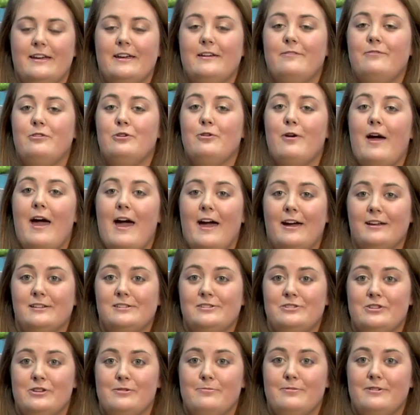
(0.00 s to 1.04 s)
If you act
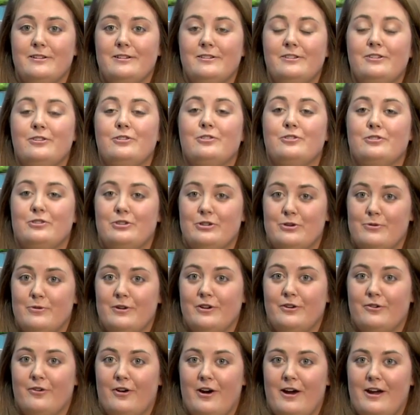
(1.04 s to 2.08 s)
stupid, you're doing
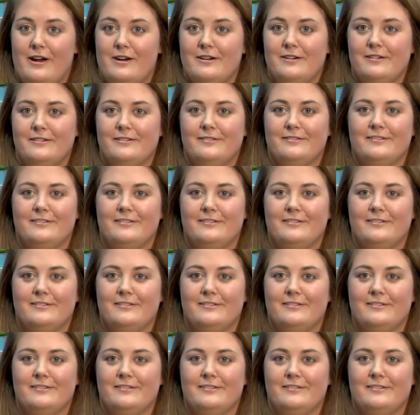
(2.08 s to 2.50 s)
great,